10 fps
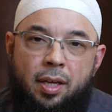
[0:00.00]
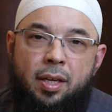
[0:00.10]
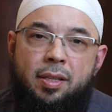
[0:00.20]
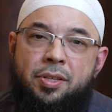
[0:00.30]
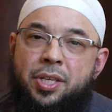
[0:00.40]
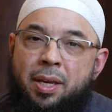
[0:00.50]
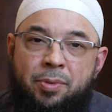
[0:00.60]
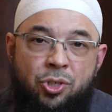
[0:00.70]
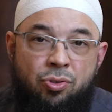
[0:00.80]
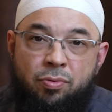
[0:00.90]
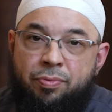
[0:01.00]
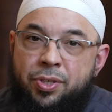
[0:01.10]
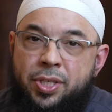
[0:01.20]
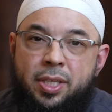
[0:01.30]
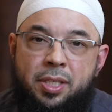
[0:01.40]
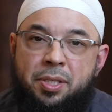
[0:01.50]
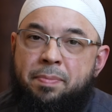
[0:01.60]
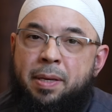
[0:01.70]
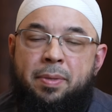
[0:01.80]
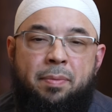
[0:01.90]
The same is true for sins.
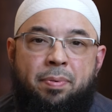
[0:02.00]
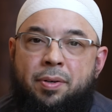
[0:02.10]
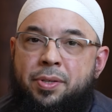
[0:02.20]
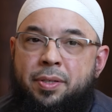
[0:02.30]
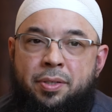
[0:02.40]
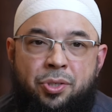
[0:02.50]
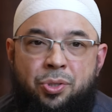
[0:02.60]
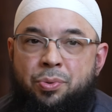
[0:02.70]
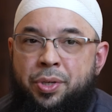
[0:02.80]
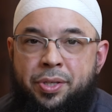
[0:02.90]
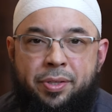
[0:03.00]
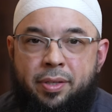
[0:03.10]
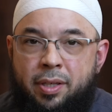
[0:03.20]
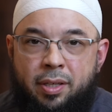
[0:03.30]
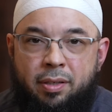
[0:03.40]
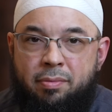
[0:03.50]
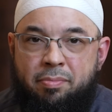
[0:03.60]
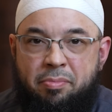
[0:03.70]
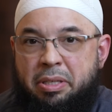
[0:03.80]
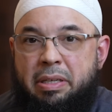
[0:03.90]
Maybe a person enjoys the
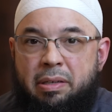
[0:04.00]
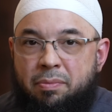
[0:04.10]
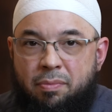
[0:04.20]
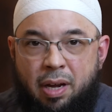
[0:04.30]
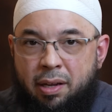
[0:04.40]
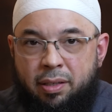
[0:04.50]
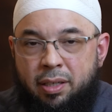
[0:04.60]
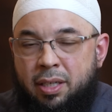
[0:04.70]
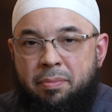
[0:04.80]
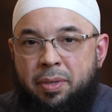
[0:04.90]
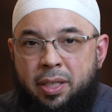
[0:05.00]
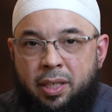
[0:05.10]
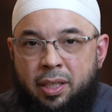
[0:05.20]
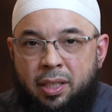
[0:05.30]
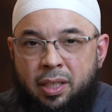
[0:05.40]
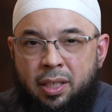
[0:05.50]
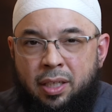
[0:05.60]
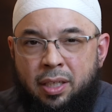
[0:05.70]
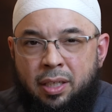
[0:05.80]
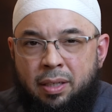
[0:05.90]
sin while they're committing it,
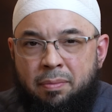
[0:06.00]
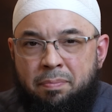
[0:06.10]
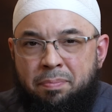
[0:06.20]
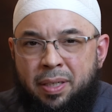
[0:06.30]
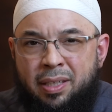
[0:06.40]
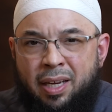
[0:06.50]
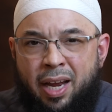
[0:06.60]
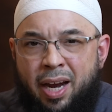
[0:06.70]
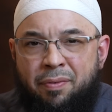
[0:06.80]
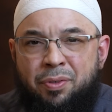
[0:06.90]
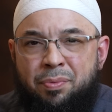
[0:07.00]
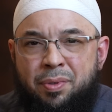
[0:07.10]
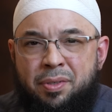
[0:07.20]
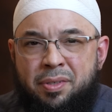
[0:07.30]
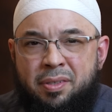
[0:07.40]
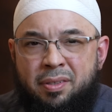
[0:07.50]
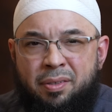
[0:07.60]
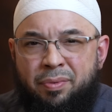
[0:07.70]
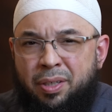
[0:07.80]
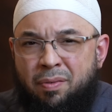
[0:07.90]
but afterwards,
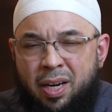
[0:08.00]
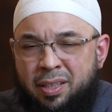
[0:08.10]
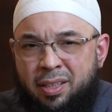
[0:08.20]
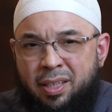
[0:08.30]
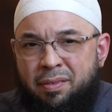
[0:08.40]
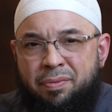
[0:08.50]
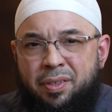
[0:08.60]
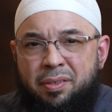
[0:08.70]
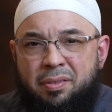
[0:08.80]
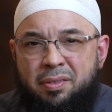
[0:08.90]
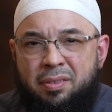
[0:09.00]
the regret that they feel,